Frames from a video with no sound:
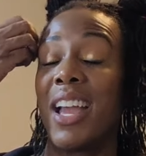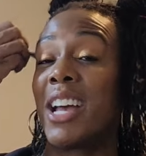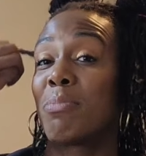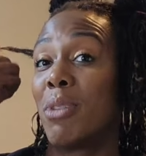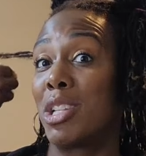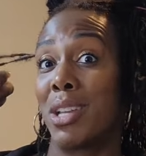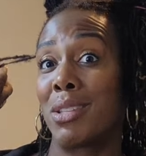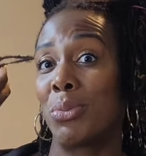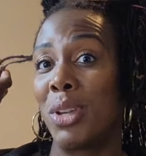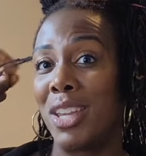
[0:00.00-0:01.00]
as much
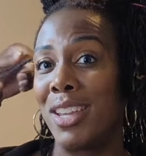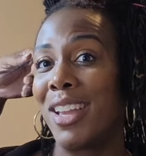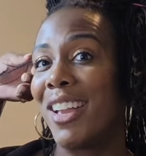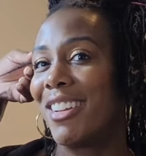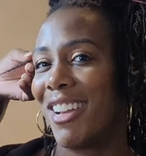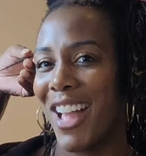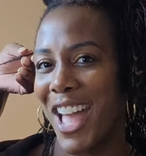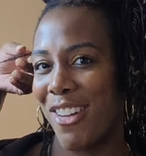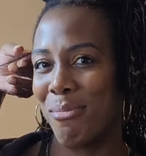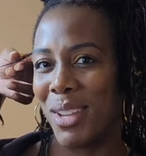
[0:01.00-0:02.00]
as we
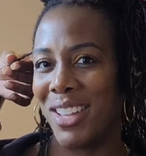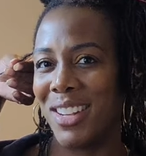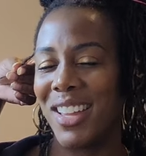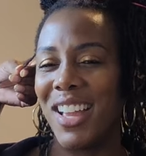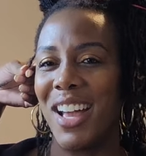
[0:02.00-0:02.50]
have been.